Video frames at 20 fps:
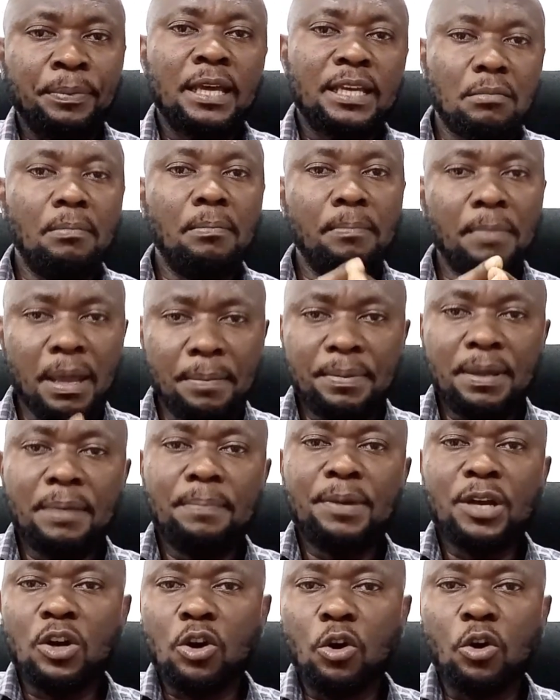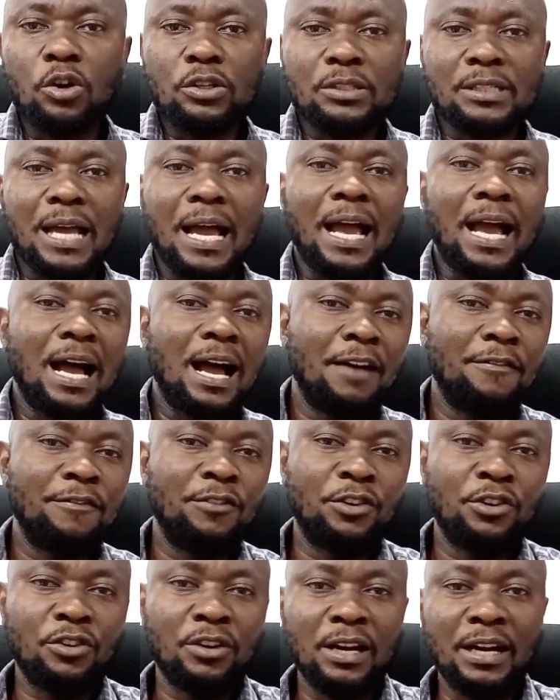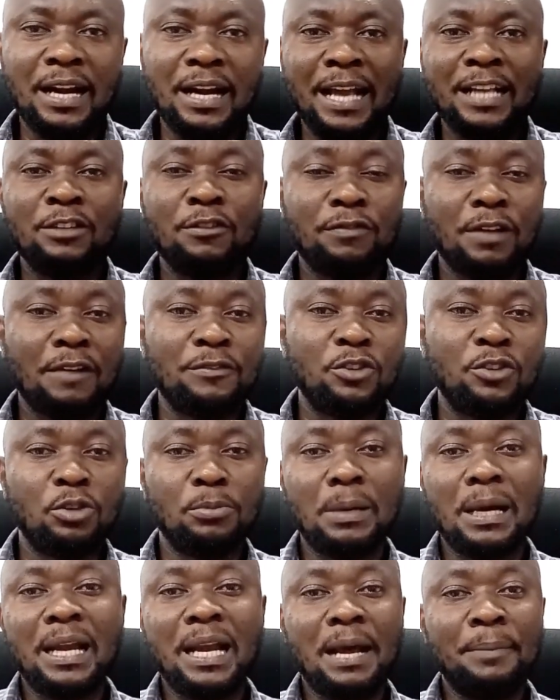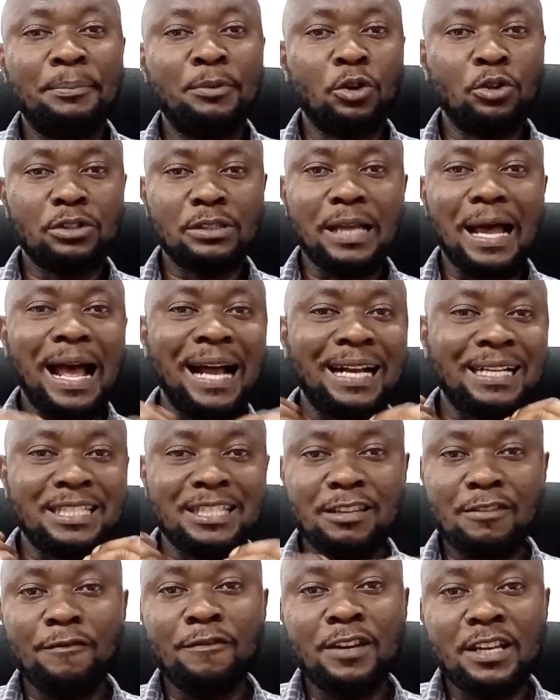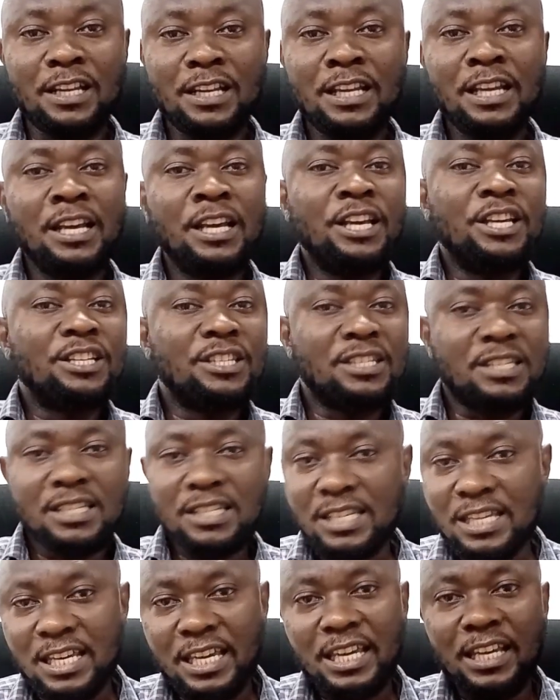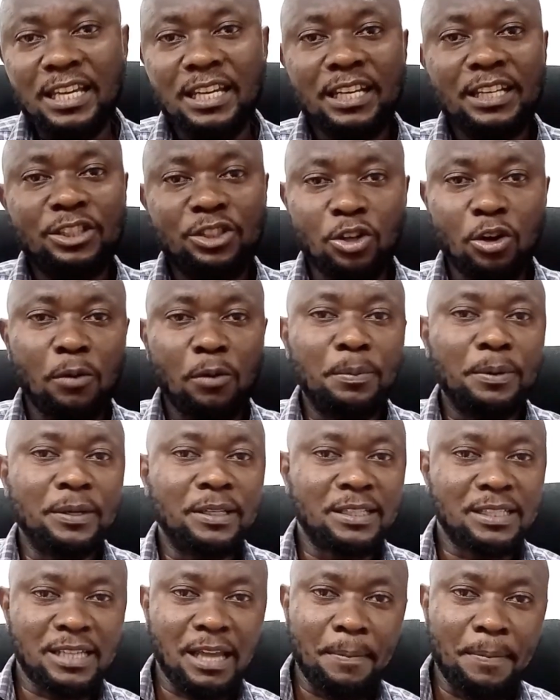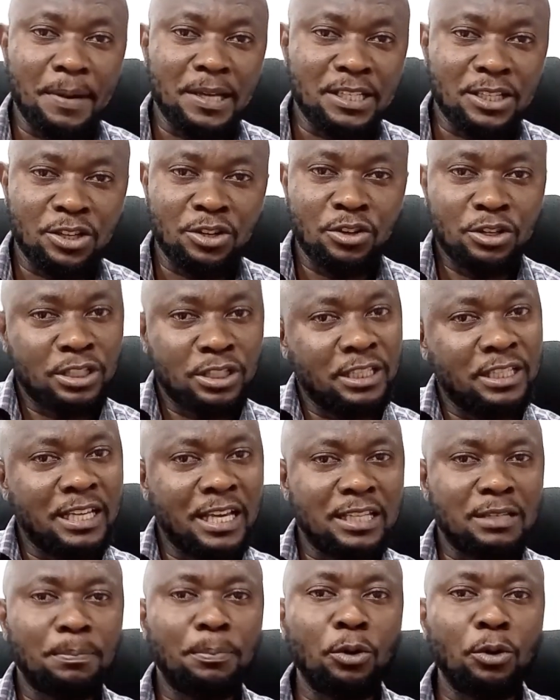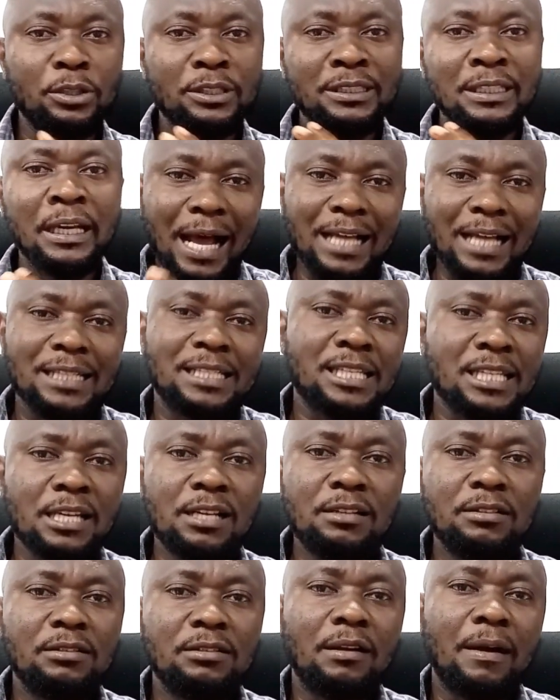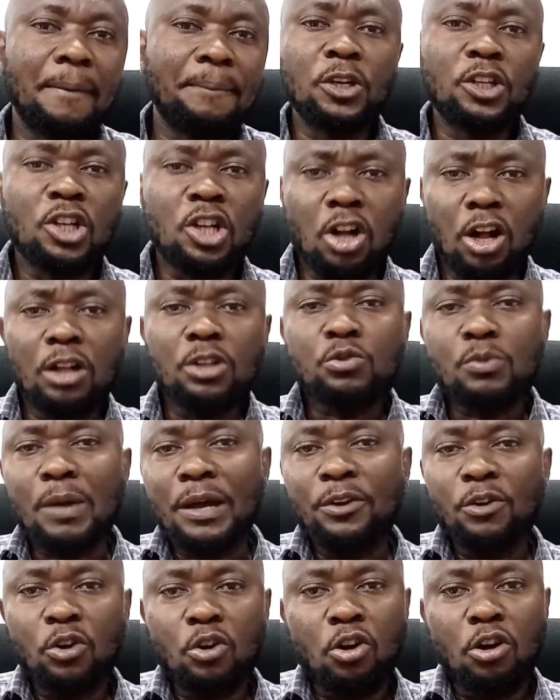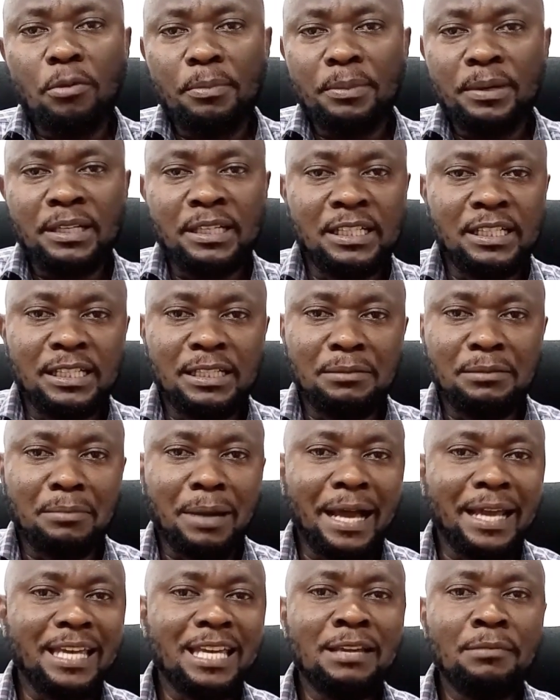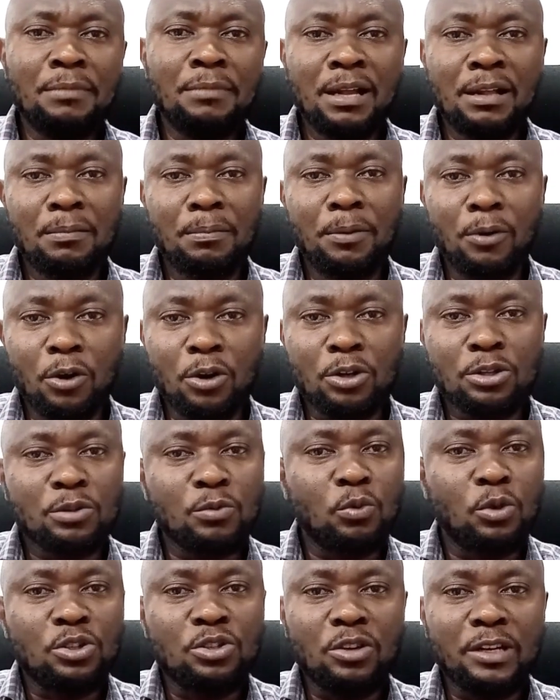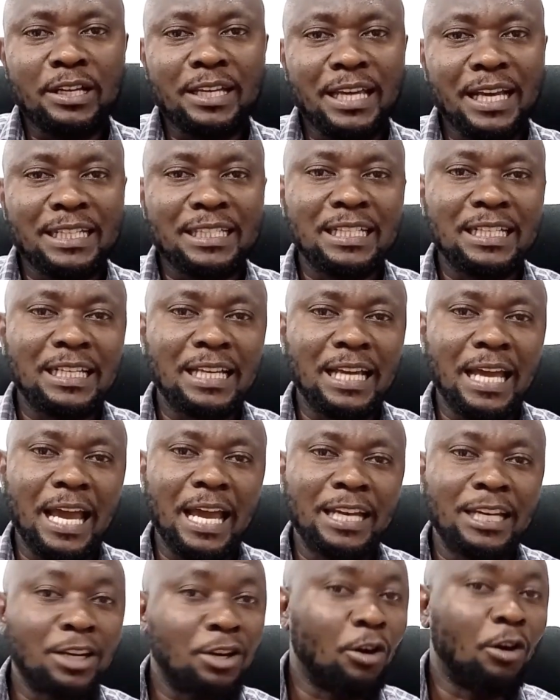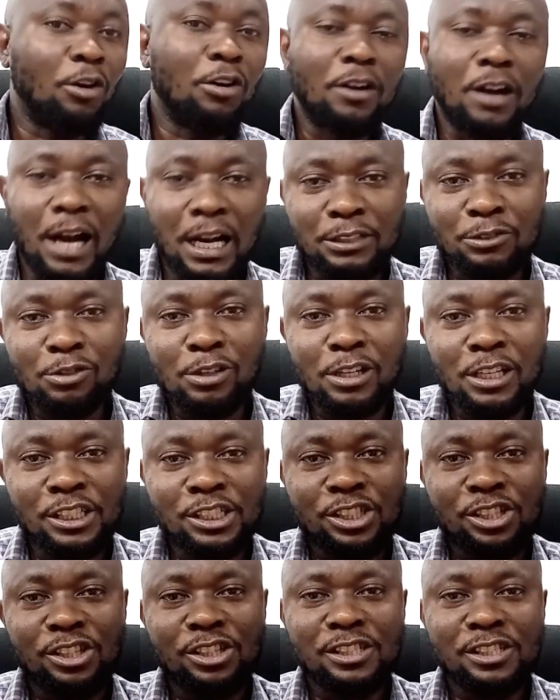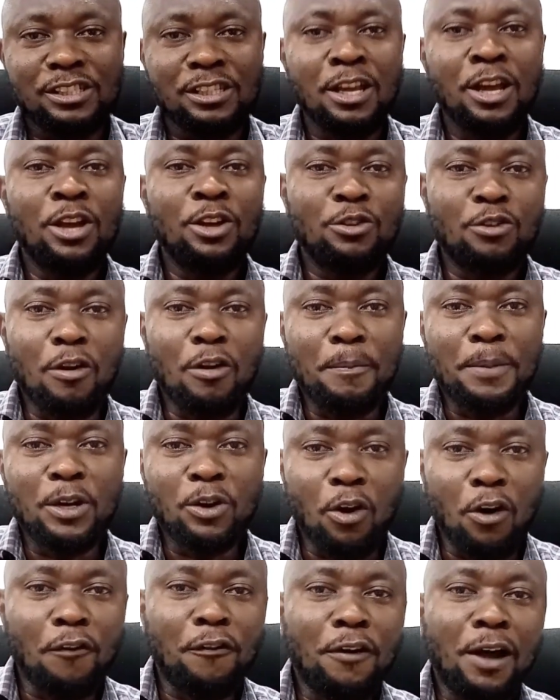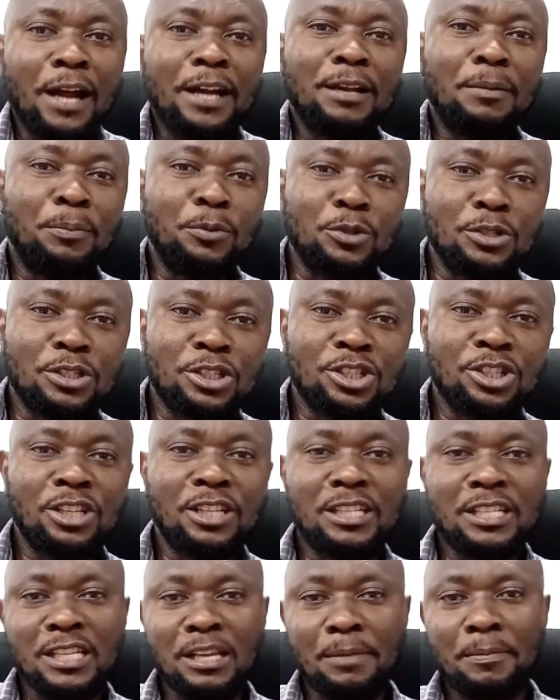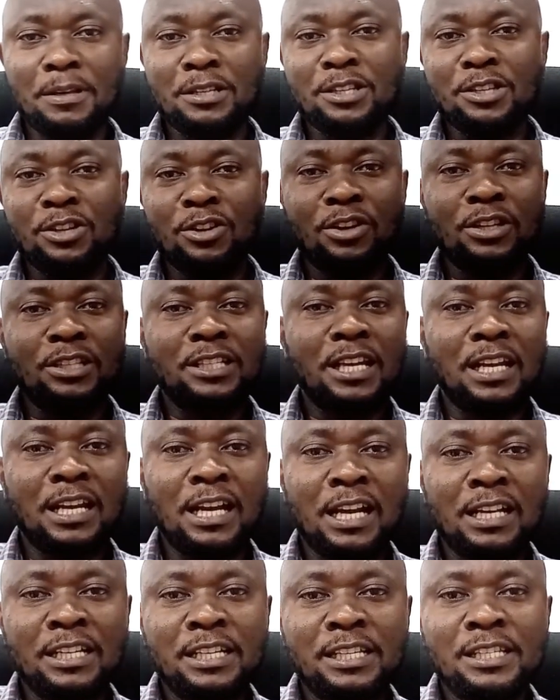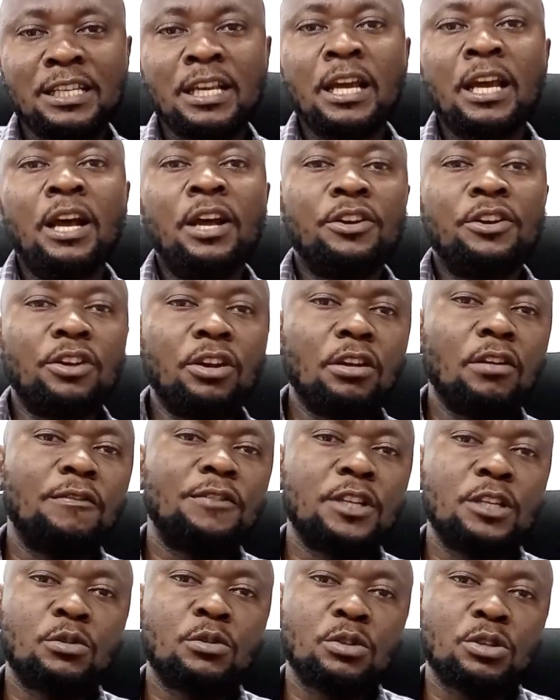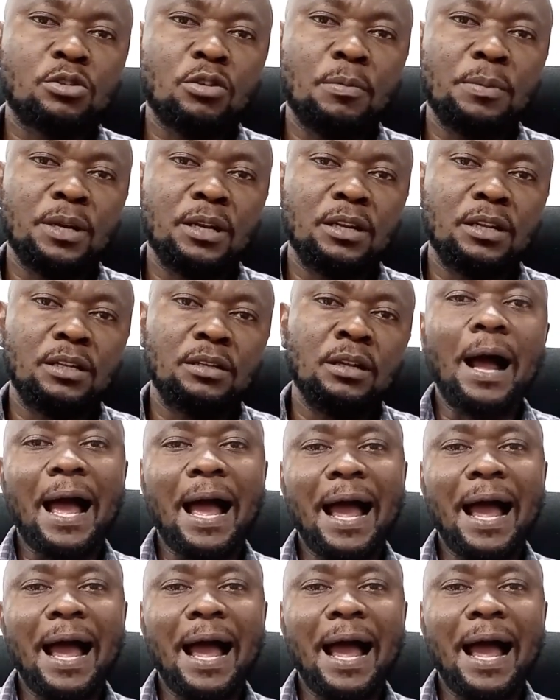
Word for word: Maybe because I have another 95 job and I'm not actively seeking a job in cybersecurity. Yes, but still, the calls were not coming in. My email box was not getting any congratulations. You have been offered a position as cybersecurity analyst None of this was coming in.